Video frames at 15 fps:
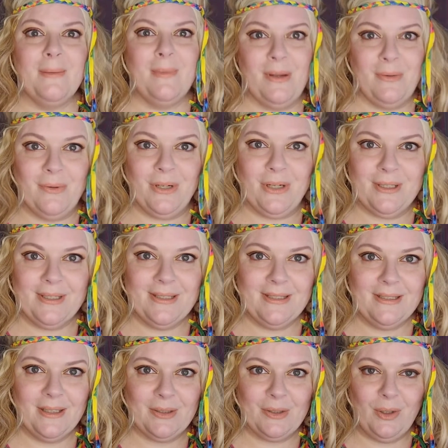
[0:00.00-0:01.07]
I worked
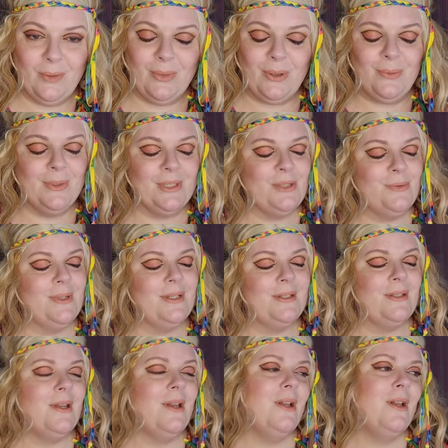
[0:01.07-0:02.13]
in October, which
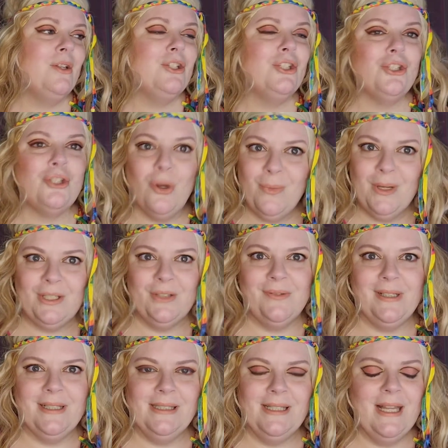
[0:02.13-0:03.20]
was so much
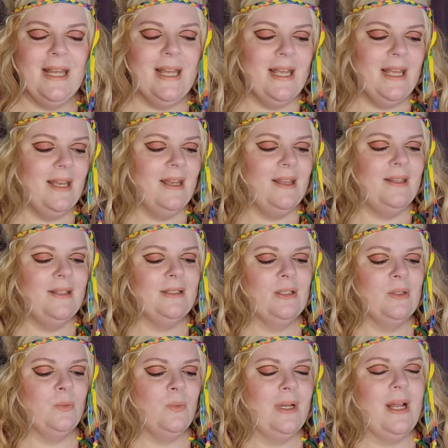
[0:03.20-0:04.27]
fun. And this
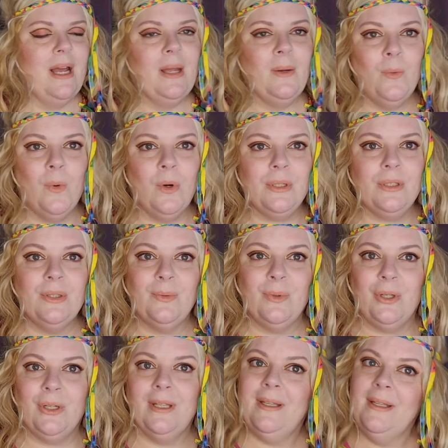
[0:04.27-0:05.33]
is what I wore to
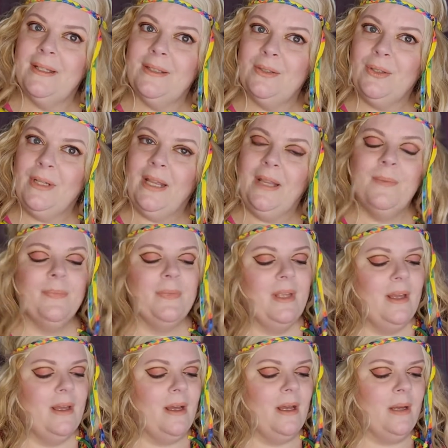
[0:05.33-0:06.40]
work yesterday.
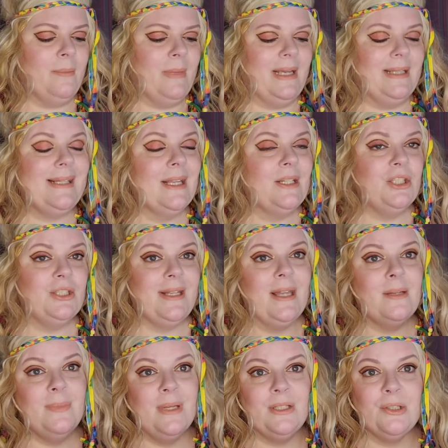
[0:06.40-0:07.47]
My intention
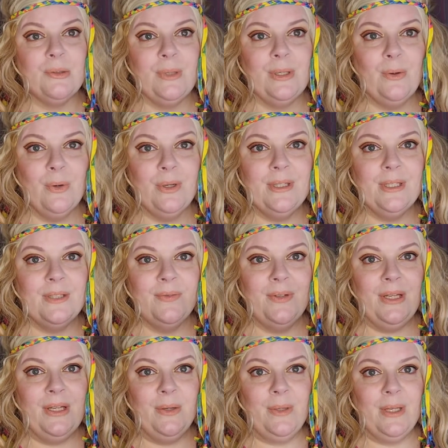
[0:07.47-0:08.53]
had been to record this
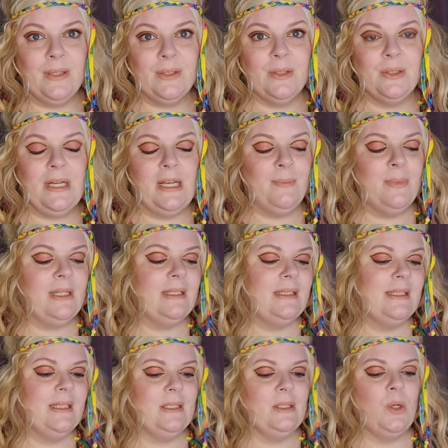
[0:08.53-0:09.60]
video yesterday, but it
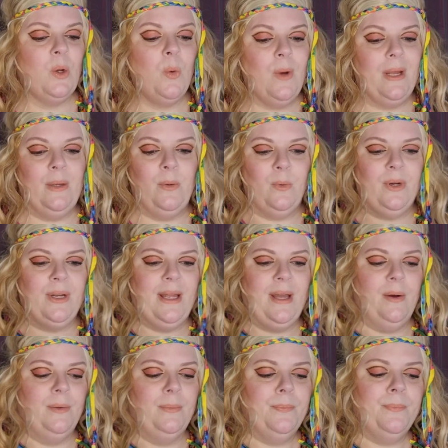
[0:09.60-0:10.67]
didn't quite work
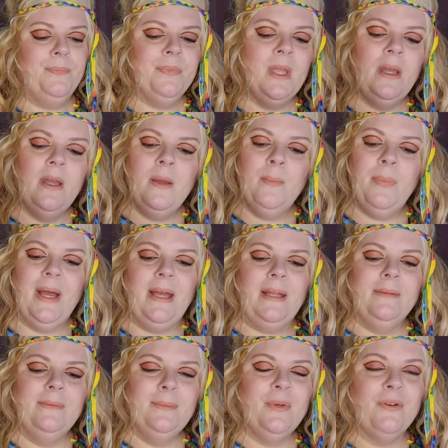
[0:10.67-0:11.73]
out.
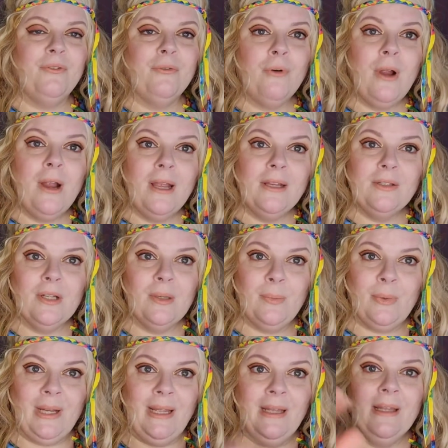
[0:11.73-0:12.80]
But before I took a
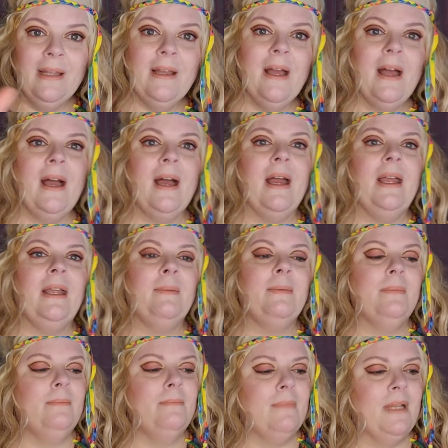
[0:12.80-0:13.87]
break, I
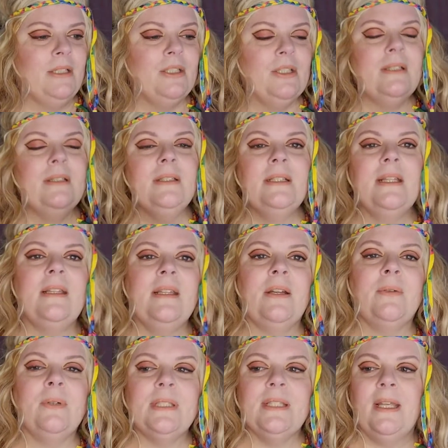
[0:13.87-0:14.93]
mentioned that
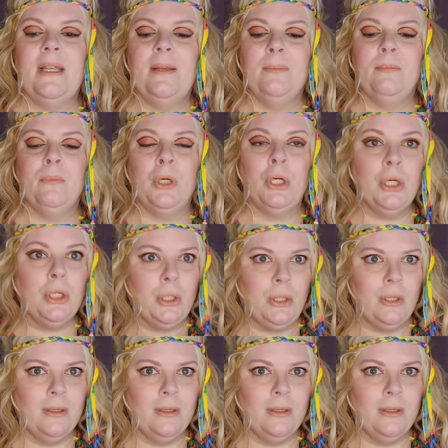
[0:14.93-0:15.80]
there was a murder